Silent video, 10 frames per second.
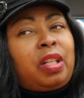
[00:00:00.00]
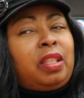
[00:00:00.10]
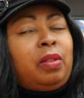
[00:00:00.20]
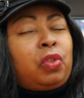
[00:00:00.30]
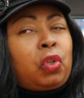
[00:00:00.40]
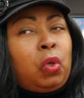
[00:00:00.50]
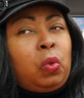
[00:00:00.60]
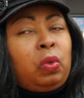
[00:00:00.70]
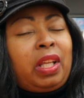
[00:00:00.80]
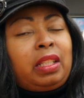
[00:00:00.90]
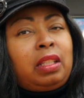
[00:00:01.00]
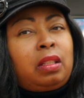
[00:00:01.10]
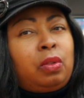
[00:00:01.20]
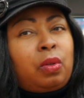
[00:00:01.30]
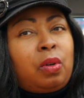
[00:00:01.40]
Because it's cool that
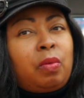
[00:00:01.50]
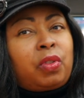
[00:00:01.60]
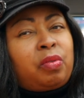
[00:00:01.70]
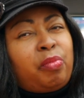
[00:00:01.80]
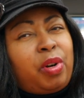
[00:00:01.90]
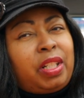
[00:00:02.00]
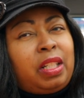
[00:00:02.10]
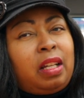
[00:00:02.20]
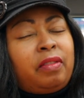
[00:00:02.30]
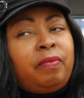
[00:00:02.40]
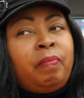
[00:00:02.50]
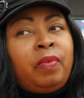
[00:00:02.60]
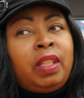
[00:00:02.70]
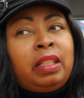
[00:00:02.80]
this little girl was smart enough